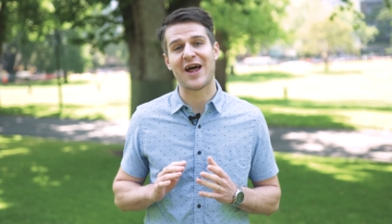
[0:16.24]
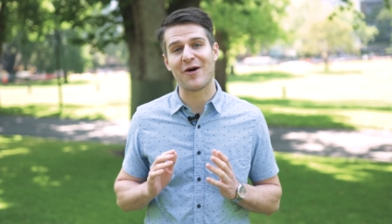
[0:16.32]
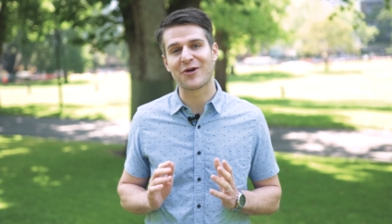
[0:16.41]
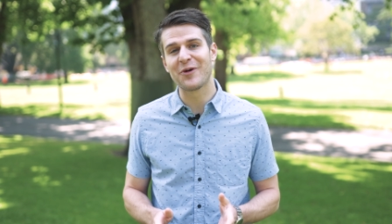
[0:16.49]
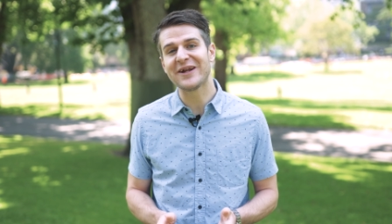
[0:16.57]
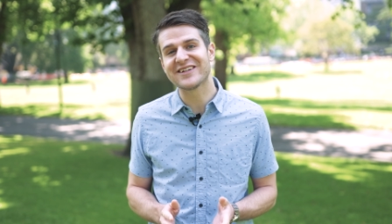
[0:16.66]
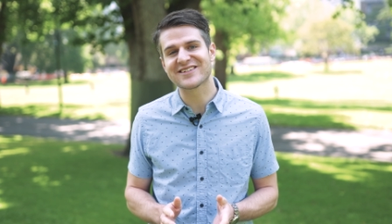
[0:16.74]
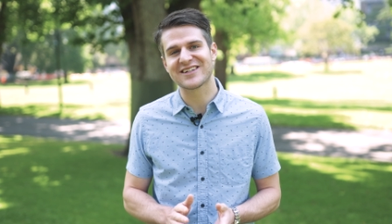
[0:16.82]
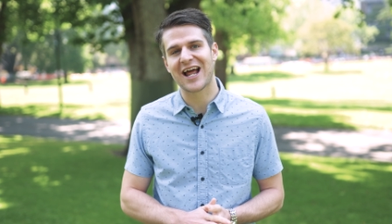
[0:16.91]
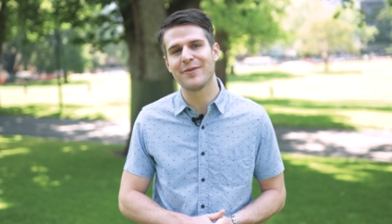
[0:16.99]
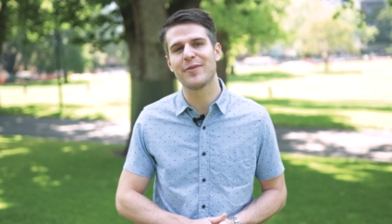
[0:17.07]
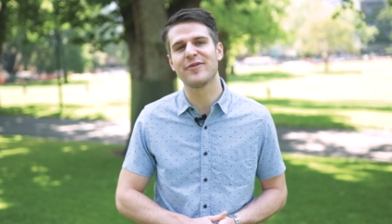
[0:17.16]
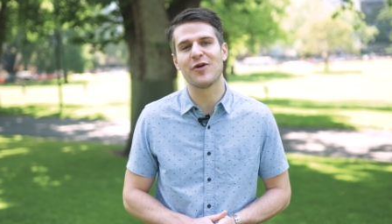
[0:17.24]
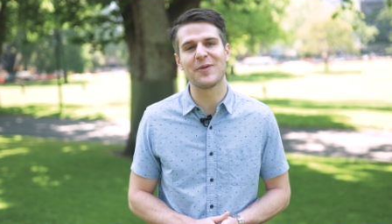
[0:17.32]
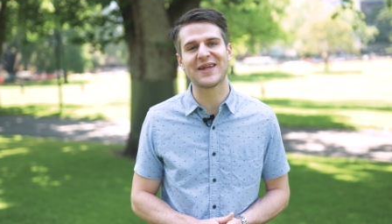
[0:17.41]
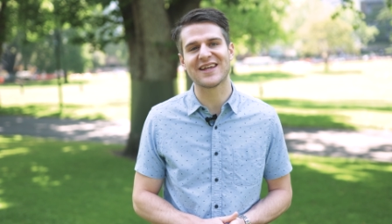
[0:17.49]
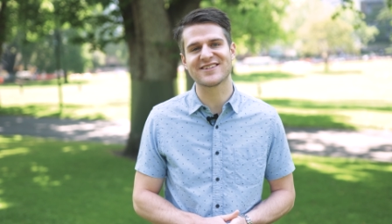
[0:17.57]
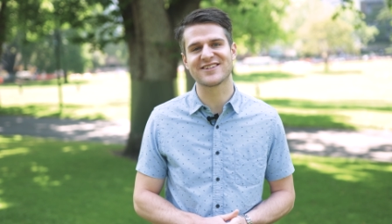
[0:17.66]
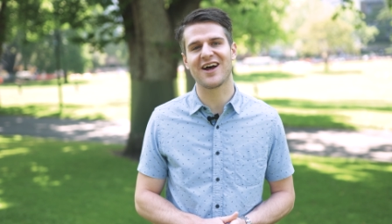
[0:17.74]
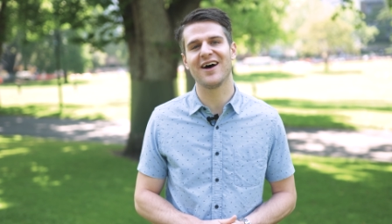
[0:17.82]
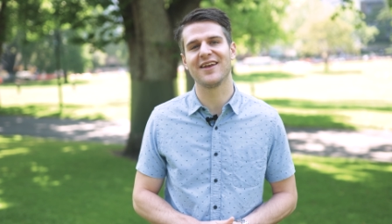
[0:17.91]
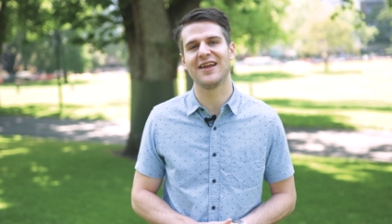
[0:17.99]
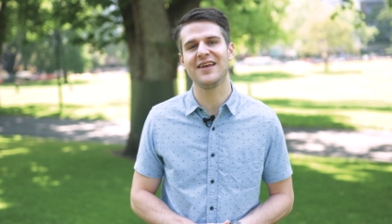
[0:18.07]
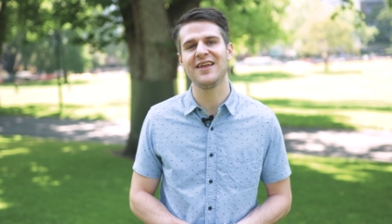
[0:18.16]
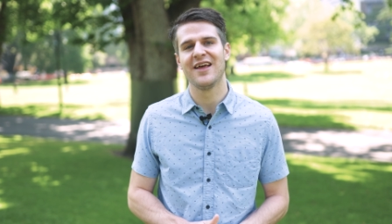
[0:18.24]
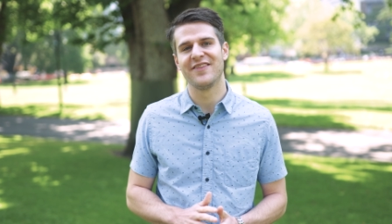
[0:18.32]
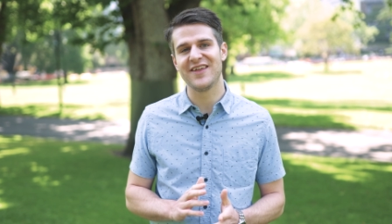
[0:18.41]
Now, a quick disclaimer before we get started,